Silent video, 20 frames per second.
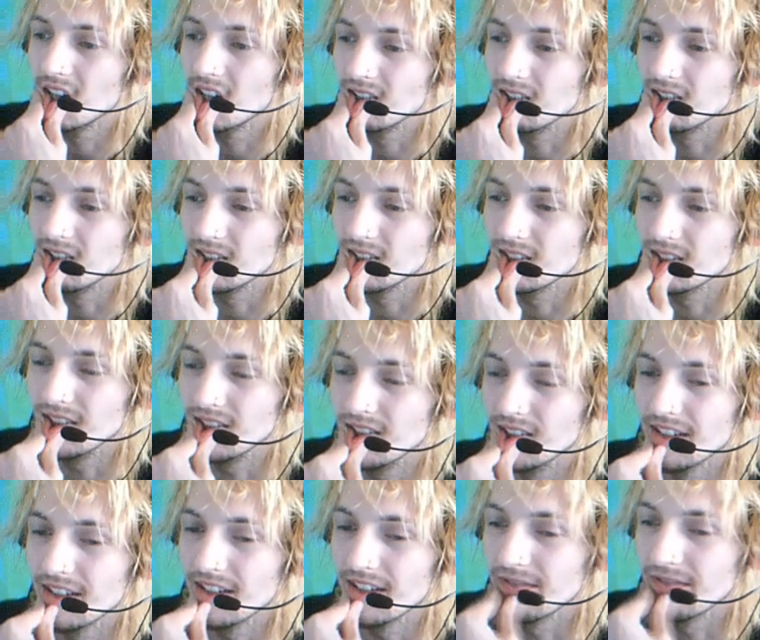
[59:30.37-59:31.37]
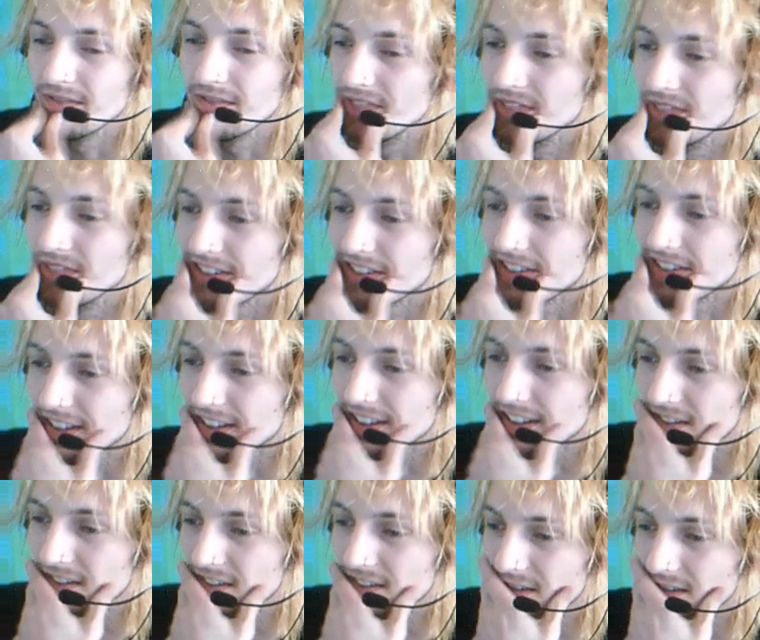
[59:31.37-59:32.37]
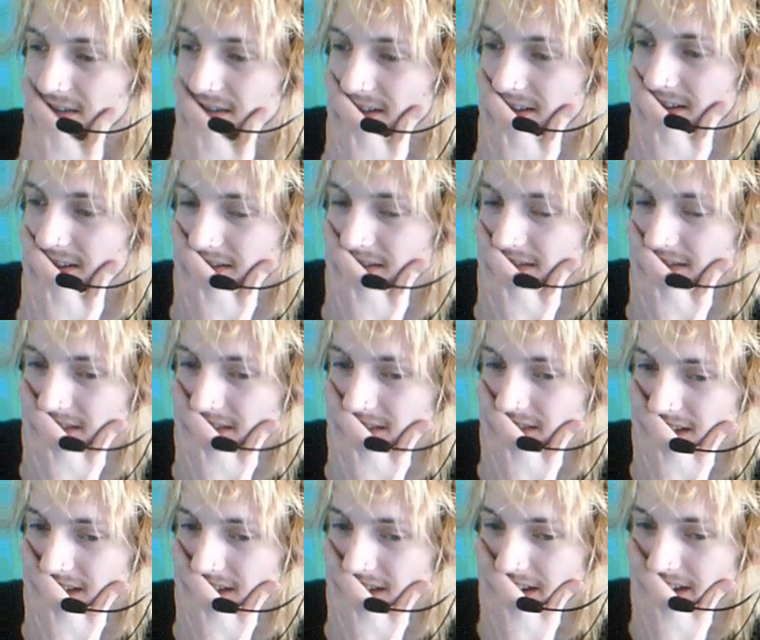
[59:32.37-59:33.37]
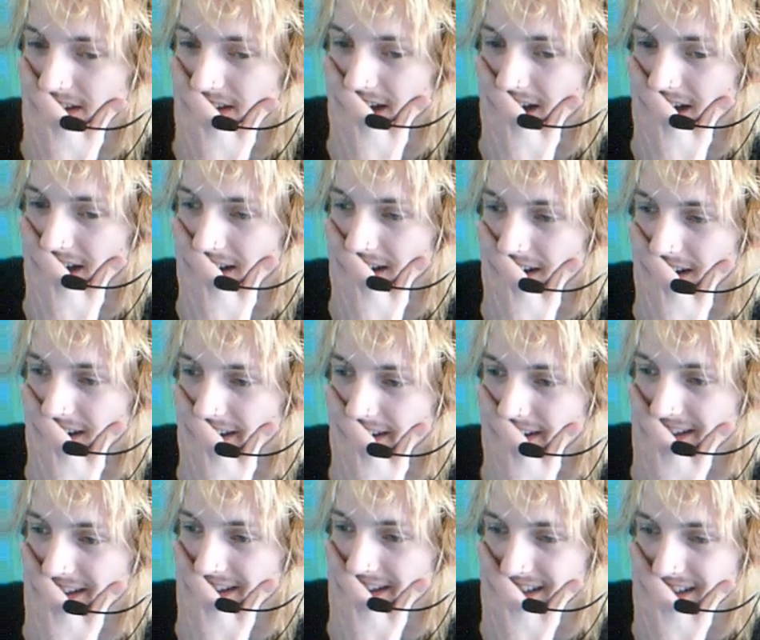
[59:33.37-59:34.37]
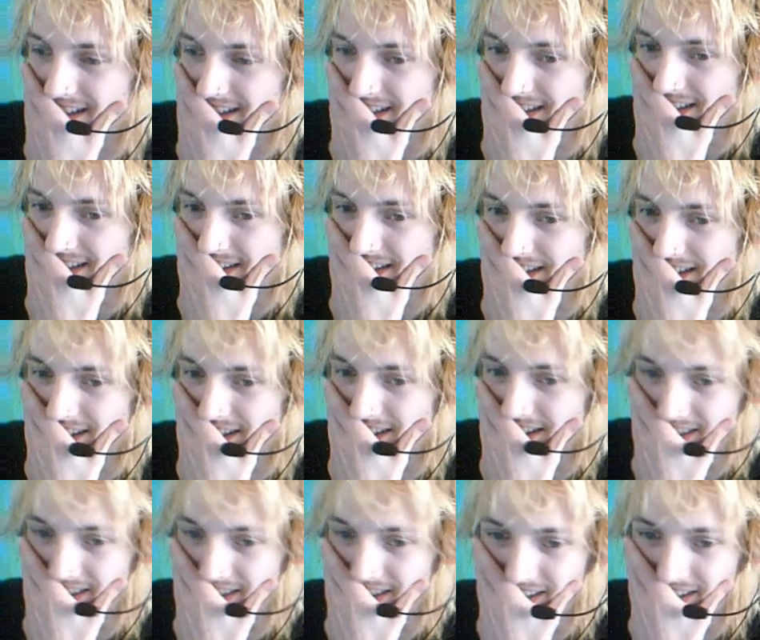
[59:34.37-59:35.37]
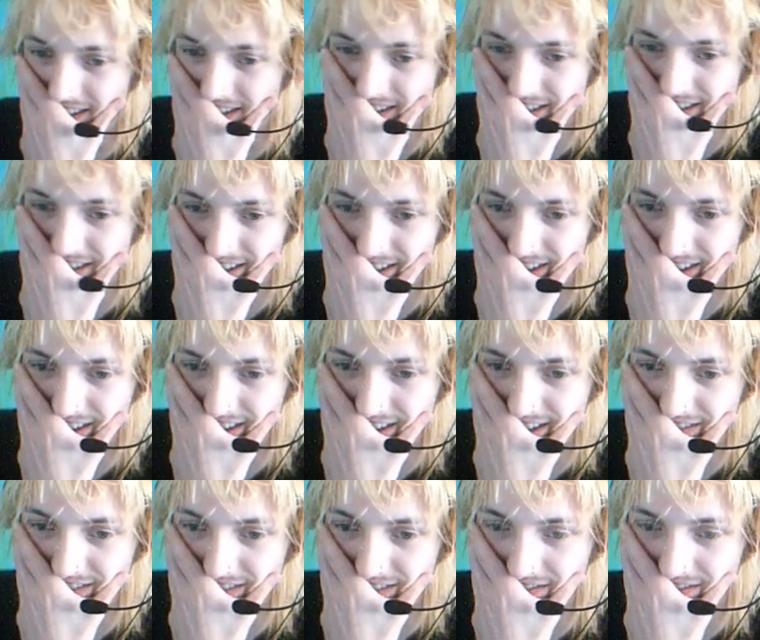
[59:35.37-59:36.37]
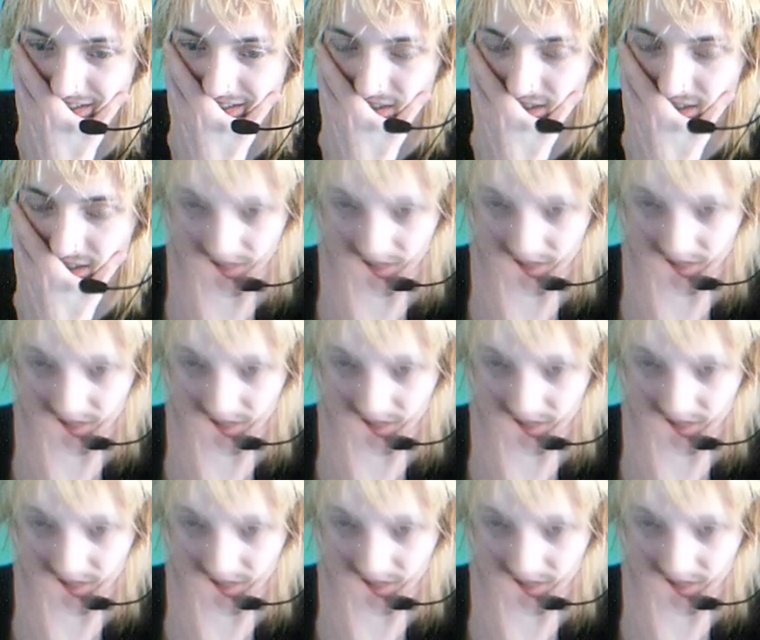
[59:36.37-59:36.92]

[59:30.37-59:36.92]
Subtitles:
of want this leg to move now, don't we? And then that leg. This leg and that leg. And this leg needs to... Oops.